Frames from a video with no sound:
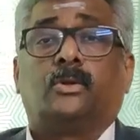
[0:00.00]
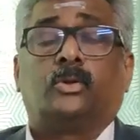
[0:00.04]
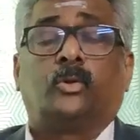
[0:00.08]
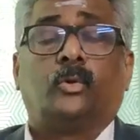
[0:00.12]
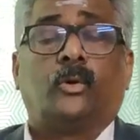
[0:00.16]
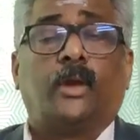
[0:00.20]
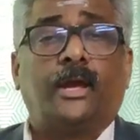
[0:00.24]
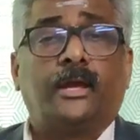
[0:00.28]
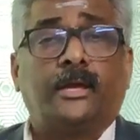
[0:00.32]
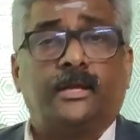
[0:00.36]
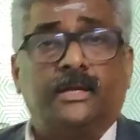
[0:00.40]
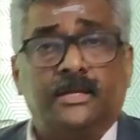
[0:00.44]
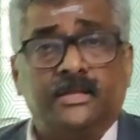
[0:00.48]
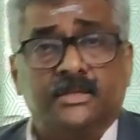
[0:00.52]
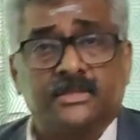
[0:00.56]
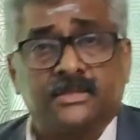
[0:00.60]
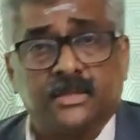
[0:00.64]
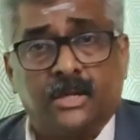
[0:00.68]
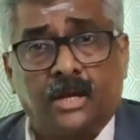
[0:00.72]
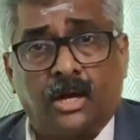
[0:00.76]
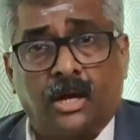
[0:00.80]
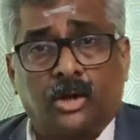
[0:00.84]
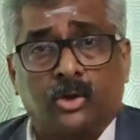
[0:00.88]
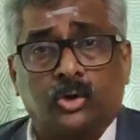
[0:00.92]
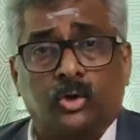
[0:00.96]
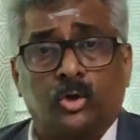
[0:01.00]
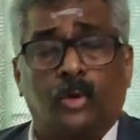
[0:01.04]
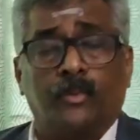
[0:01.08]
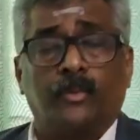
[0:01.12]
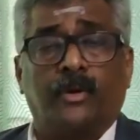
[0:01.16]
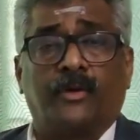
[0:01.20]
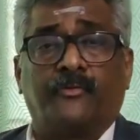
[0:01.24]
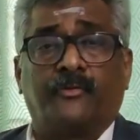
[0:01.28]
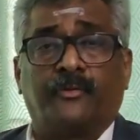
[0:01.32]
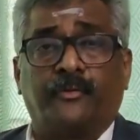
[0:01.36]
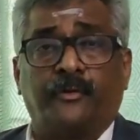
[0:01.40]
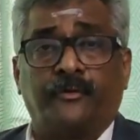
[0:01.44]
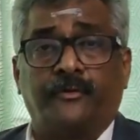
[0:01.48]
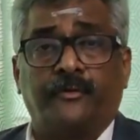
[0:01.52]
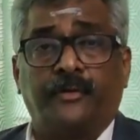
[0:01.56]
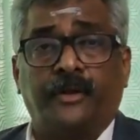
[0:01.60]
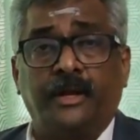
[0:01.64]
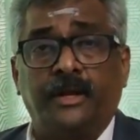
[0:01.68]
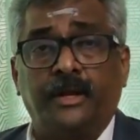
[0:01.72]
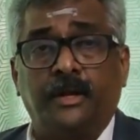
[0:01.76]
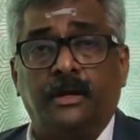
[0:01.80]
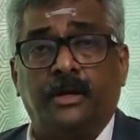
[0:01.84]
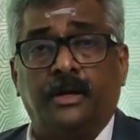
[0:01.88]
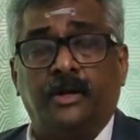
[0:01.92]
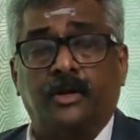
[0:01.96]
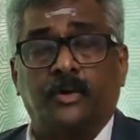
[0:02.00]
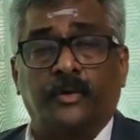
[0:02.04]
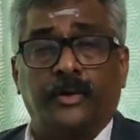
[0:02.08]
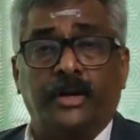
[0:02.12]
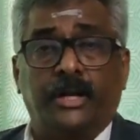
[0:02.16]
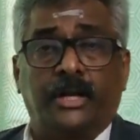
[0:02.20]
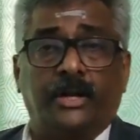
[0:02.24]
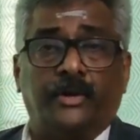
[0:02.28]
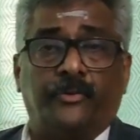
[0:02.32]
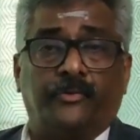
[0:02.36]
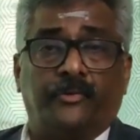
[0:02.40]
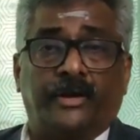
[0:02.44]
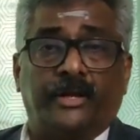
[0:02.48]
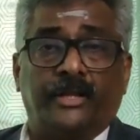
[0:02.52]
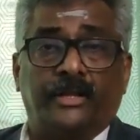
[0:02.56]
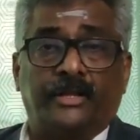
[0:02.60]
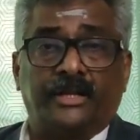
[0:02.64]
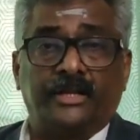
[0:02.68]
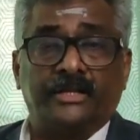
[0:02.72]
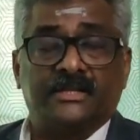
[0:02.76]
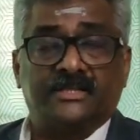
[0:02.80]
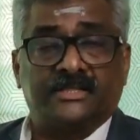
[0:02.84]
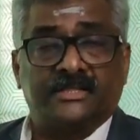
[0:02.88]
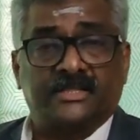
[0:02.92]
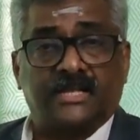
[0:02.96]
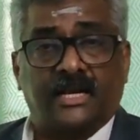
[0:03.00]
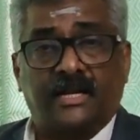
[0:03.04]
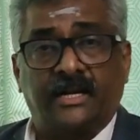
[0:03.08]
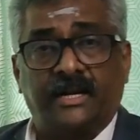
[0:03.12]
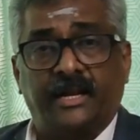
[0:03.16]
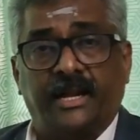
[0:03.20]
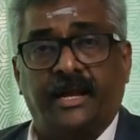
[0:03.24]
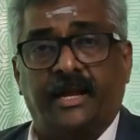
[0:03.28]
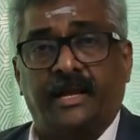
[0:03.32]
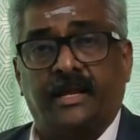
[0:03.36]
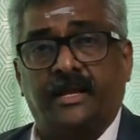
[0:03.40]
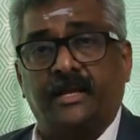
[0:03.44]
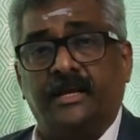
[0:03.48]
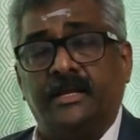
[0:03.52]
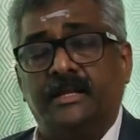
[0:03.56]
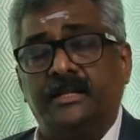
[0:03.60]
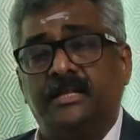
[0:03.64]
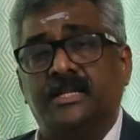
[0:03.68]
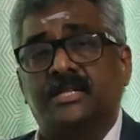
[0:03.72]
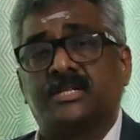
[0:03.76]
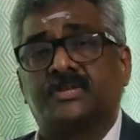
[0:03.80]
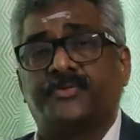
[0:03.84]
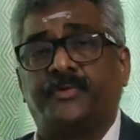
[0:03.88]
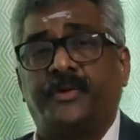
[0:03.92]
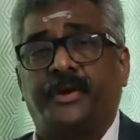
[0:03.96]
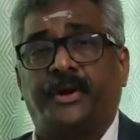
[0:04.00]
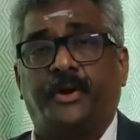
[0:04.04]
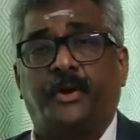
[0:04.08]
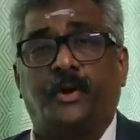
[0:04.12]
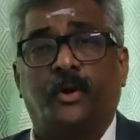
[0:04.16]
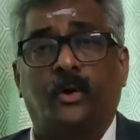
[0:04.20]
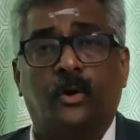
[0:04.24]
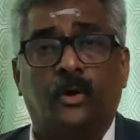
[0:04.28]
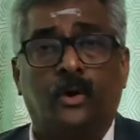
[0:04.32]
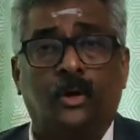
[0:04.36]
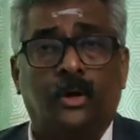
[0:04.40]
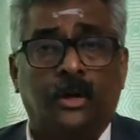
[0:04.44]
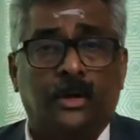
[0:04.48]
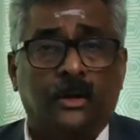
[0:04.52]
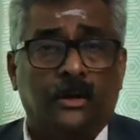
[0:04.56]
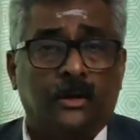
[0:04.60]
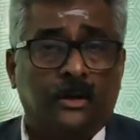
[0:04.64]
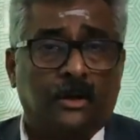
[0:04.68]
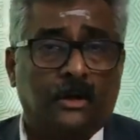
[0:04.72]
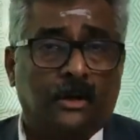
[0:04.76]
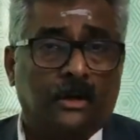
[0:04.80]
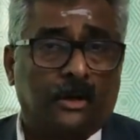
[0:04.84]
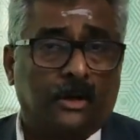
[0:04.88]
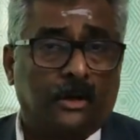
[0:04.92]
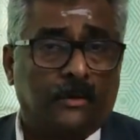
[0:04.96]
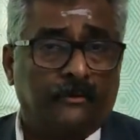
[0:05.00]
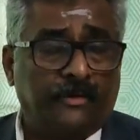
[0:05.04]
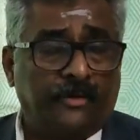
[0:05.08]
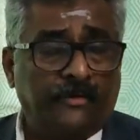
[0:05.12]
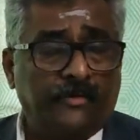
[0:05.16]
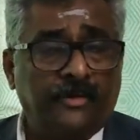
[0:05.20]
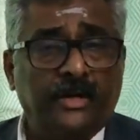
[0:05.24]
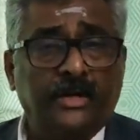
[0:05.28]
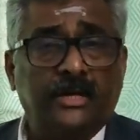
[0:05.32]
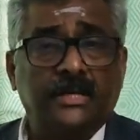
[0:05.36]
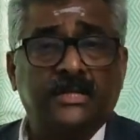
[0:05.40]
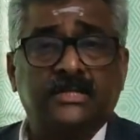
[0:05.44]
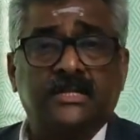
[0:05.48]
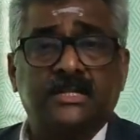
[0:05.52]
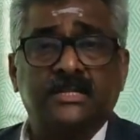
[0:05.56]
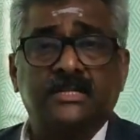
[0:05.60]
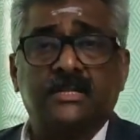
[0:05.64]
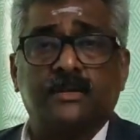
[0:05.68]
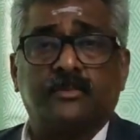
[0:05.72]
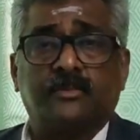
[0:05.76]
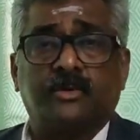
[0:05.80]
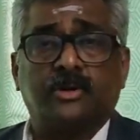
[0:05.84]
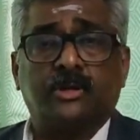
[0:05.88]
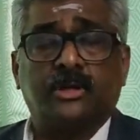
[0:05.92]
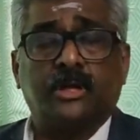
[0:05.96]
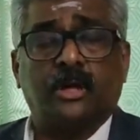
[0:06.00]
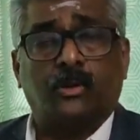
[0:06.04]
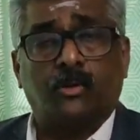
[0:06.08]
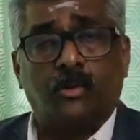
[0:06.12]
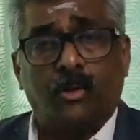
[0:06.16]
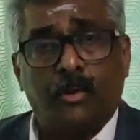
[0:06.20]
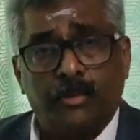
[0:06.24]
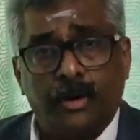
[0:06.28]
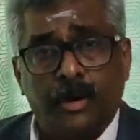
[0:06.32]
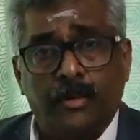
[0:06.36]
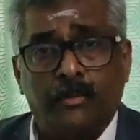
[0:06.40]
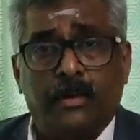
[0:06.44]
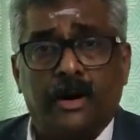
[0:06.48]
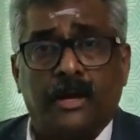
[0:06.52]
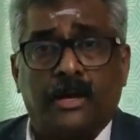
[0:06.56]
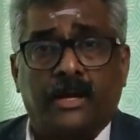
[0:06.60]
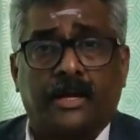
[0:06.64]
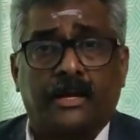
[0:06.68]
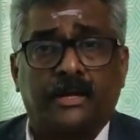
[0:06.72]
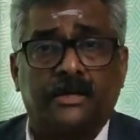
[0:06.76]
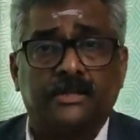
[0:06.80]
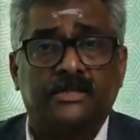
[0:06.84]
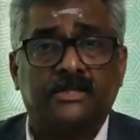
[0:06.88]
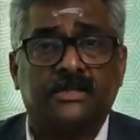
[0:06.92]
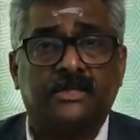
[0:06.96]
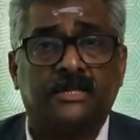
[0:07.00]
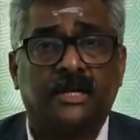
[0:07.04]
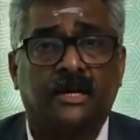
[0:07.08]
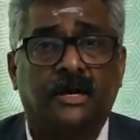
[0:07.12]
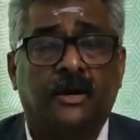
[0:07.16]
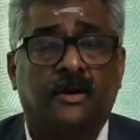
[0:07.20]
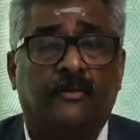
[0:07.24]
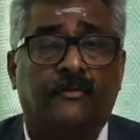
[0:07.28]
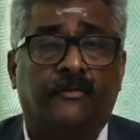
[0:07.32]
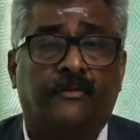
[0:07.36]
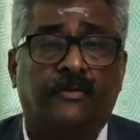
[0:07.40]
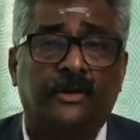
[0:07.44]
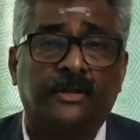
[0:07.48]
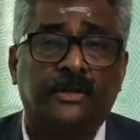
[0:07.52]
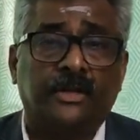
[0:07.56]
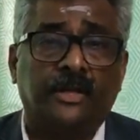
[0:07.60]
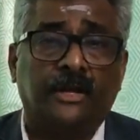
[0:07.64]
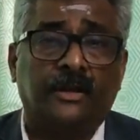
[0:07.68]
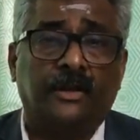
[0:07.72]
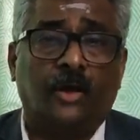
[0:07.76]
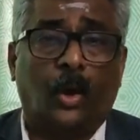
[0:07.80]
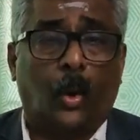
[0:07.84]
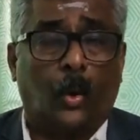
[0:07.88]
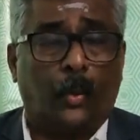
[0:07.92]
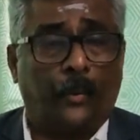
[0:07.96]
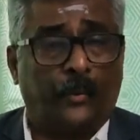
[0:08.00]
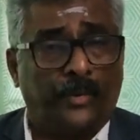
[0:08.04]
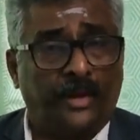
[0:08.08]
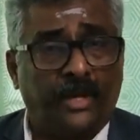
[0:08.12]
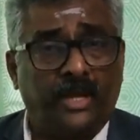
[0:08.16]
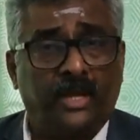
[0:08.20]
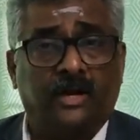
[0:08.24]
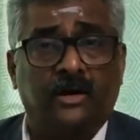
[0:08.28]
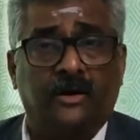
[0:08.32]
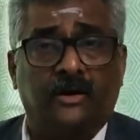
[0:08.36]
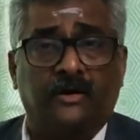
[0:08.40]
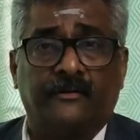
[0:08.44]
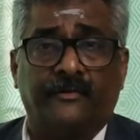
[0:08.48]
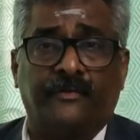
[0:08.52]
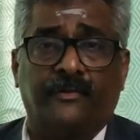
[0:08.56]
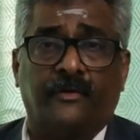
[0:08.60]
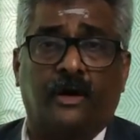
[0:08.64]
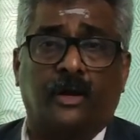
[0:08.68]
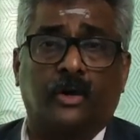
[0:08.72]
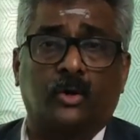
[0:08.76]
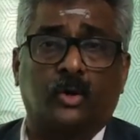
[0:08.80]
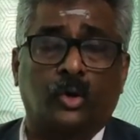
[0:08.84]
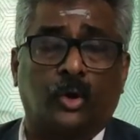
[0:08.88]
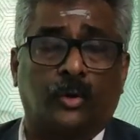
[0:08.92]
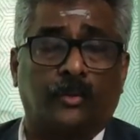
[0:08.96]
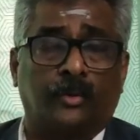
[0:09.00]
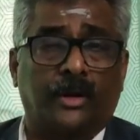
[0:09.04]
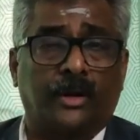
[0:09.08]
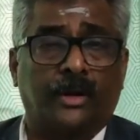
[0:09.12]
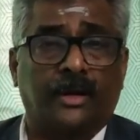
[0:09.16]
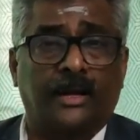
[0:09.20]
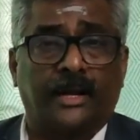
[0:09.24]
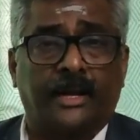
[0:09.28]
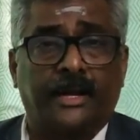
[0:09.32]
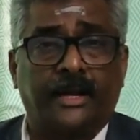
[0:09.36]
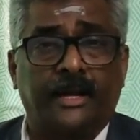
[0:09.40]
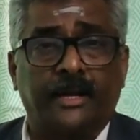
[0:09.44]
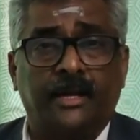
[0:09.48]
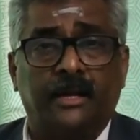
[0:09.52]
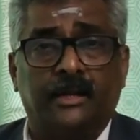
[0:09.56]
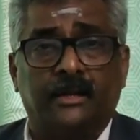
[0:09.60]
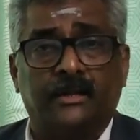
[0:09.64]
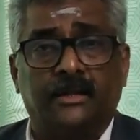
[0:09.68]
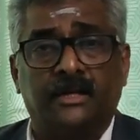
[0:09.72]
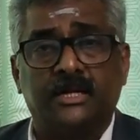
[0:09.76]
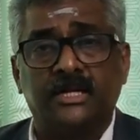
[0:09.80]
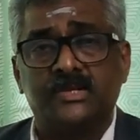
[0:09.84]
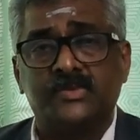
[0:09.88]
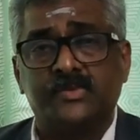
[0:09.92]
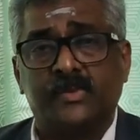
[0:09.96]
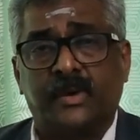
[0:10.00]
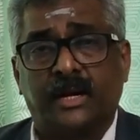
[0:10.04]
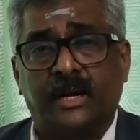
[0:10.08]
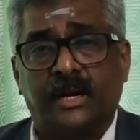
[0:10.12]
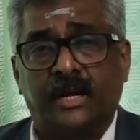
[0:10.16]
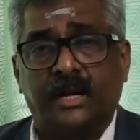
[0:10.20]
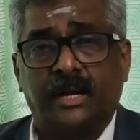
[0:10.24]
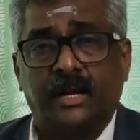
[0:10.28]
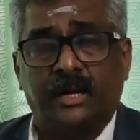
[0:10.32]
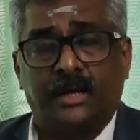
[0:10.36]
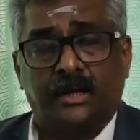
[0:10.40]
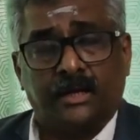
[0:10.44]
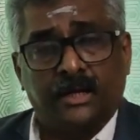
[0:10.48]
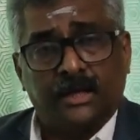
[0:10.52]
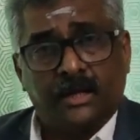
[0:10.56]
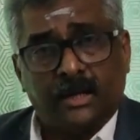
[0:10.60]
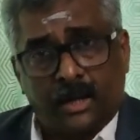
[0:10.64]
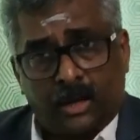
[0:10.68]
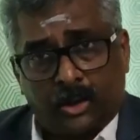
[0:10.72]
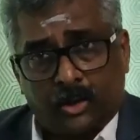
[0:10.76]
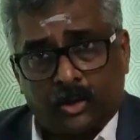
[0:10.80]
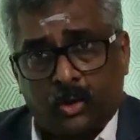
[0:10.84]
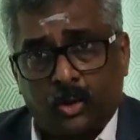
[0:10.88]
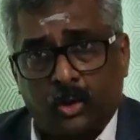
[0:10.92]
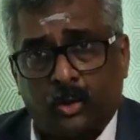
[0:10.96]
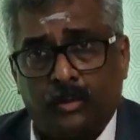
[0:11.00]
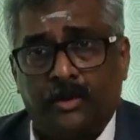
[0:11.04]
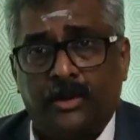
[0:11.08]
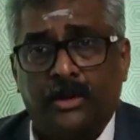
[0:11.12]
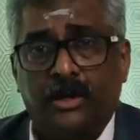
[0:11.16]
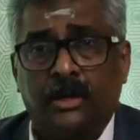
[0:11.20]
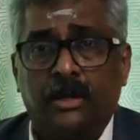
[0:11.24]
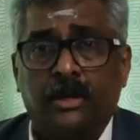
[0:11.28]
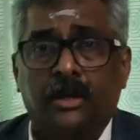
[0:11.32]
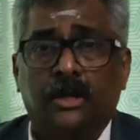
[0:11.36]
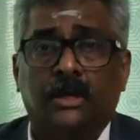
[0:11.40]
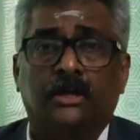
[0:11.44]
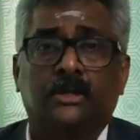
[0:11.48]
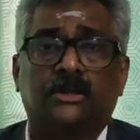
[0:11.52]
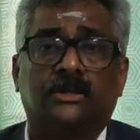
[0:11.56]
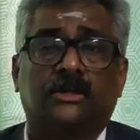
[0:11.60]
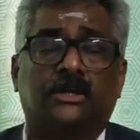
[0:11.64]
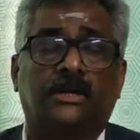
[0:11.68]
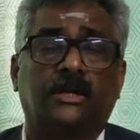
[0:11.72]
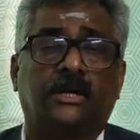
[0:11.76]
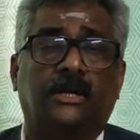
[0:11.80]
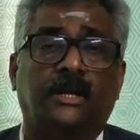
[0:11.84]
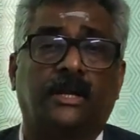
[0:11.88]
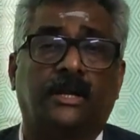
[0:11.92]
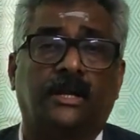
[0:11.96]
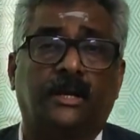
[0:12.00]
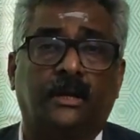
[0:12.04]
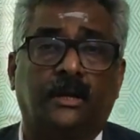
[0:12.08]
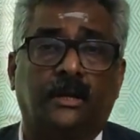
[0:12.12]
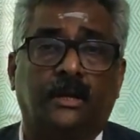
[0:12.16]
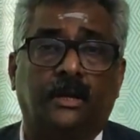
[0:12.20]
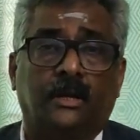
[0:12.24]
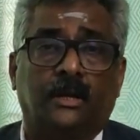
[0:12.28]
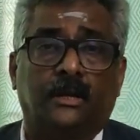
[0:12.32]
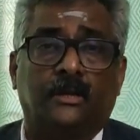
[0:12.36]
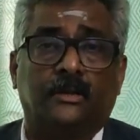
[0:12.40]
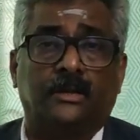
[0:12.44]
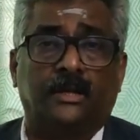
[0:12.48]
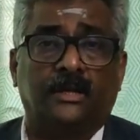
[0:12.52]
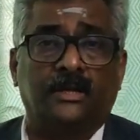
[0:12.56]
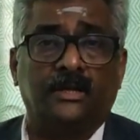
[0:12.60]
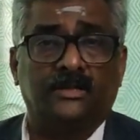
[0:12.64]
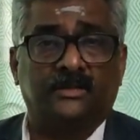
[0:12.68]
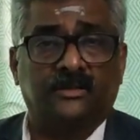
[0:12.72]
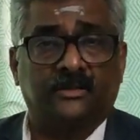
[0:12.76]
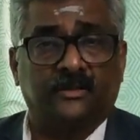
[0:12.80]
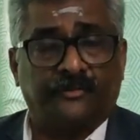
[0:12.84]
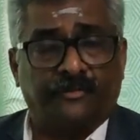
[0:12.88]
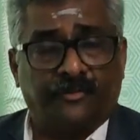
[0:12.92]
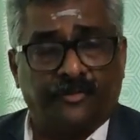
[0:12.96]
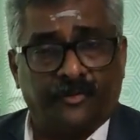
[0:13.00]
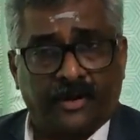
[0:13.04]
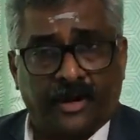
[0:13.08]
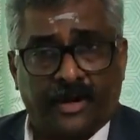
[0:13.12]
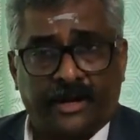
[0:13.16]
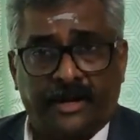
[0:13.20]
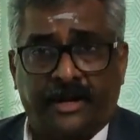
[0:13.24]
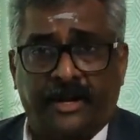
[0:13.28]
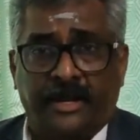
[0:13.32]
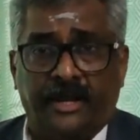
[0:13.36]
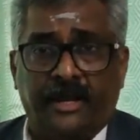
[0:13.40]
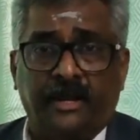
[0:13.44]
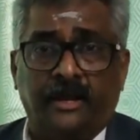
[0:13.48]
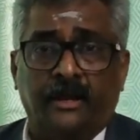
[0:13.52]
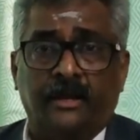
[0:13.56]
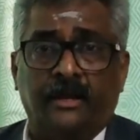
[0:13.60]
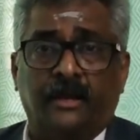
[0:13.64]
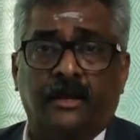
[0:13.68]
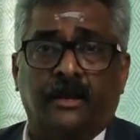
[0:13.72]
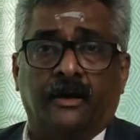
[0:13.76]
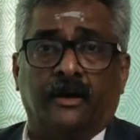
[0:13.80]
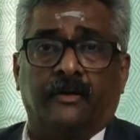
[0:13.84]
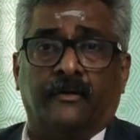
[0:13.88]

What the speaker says: Today is October 15, 2023, Sunday. In this video, we will discuss about the global markets for the week of October 9, that is Monday, till October 13, that is Friday.